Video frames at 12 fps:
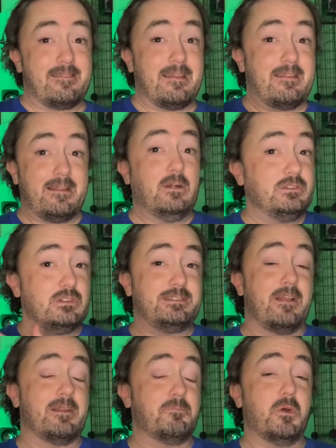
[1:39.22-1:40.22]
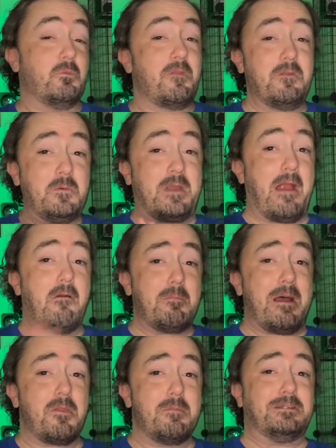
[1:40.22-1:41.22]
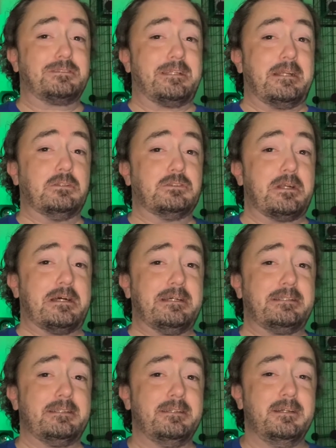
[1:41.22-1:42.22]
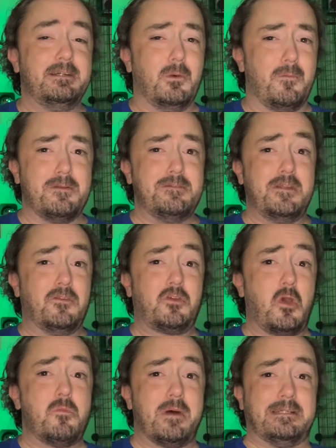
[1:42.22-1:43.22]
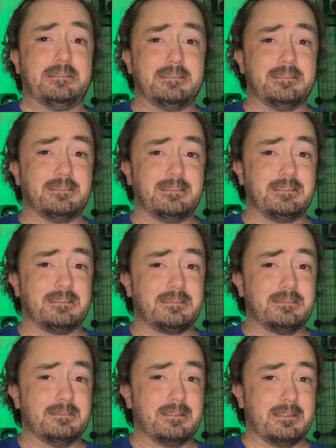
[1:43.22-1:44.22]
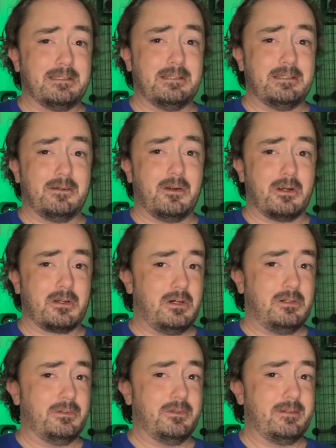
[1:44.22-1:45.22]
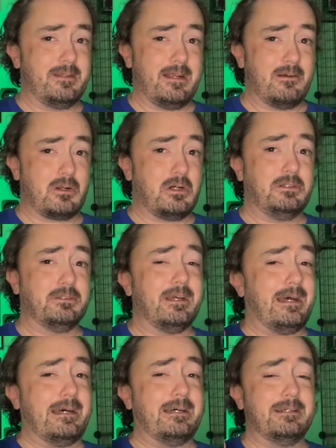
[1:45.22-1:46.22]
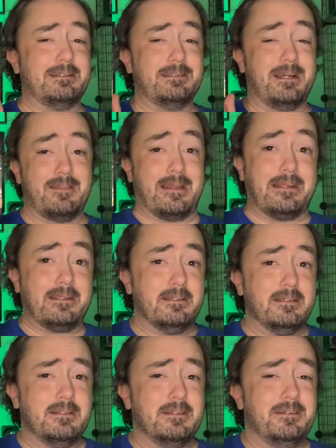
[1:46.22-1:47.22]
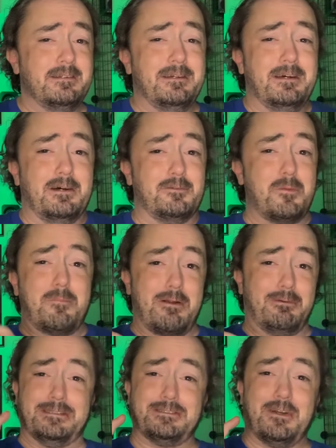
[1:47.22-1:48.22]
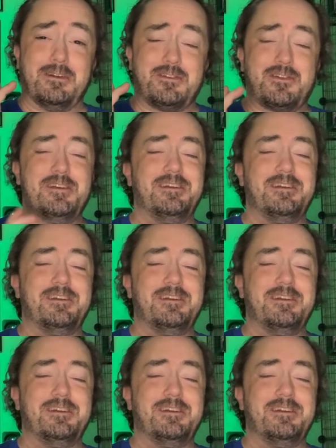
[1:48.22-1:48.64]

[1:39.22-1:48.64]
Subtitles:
There's your selling point. Whether you care about the Mouseketeers or not, or the Disco Mice, as these are called, they are called, I think, from my research.